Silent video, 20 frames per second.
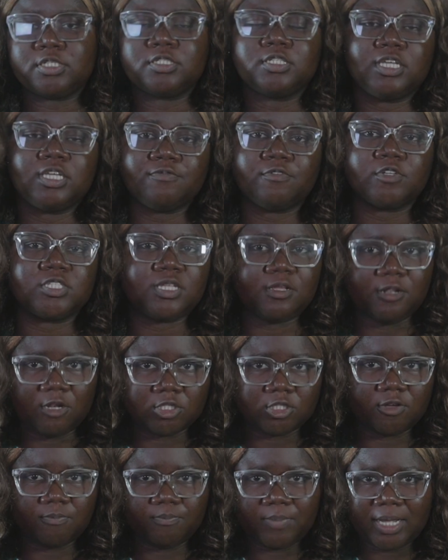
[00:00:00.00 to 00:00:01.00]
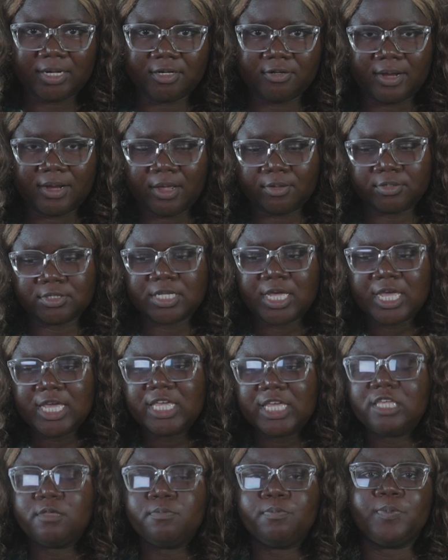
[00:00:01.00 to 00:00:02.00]
give us a lot of backgrounds,
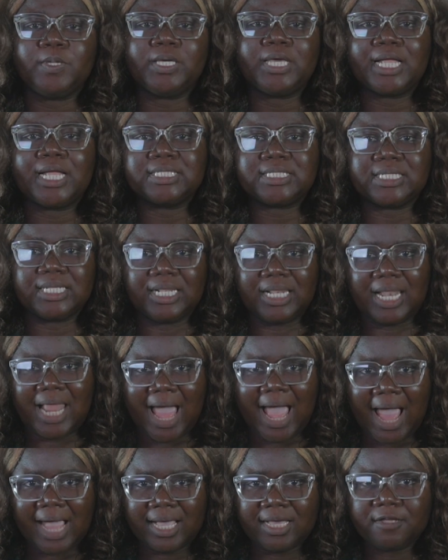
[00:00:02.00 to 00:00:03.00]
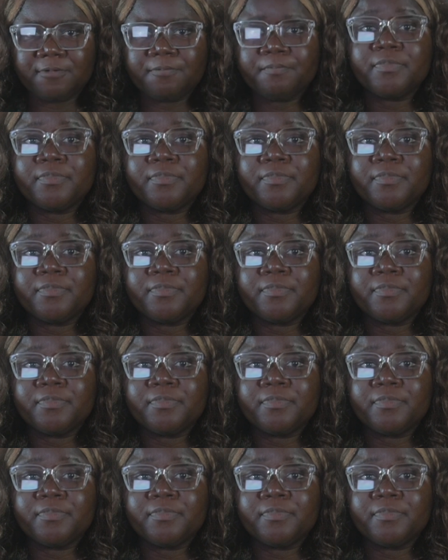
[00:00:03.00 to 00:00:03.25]
it began to lag.